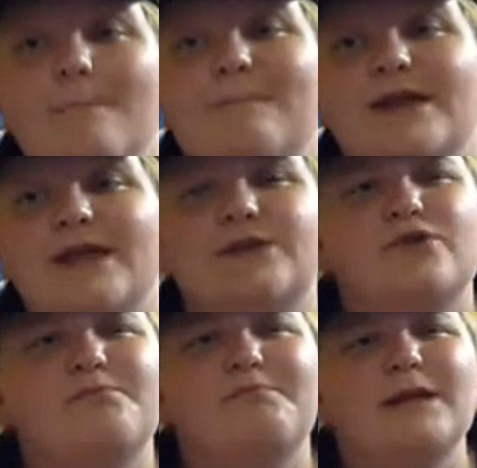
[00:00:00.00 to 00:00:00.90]
but they
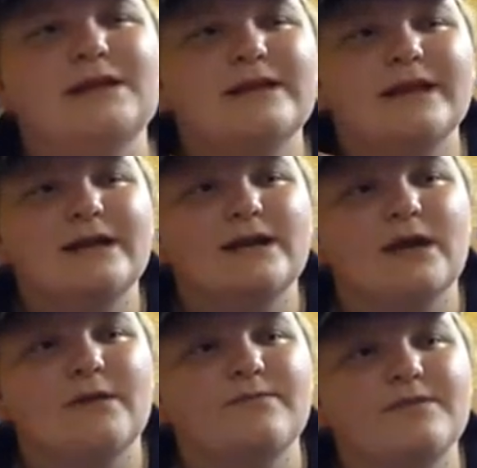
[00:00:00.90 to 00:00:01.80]
do building,
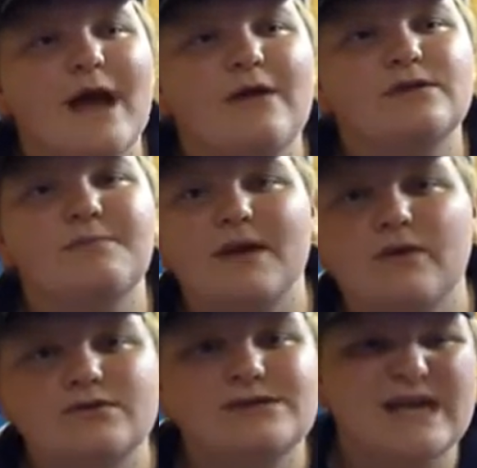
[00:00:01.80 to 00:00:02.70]
how to
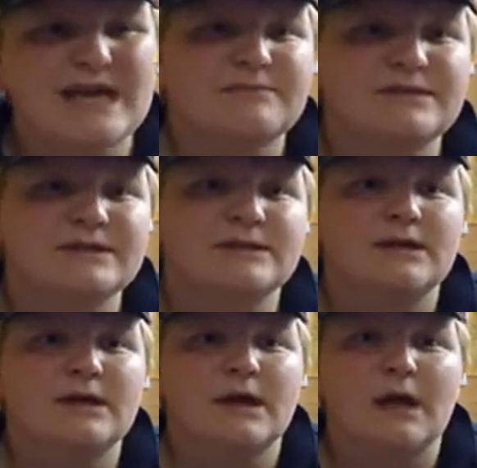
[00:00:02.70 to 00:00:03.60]
build tips,
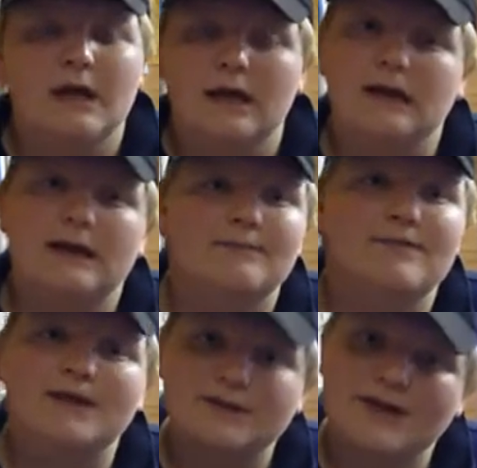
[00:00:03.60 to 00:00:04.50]

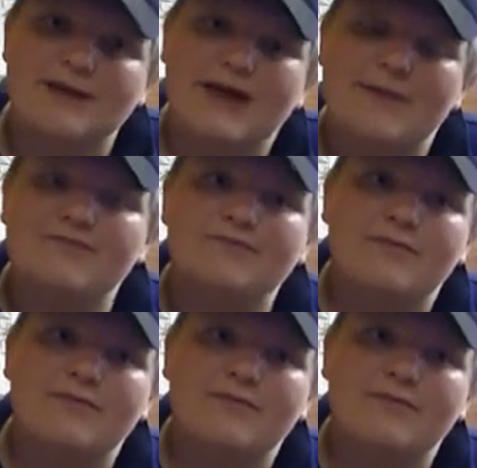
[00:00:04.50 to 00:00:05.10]
things like that.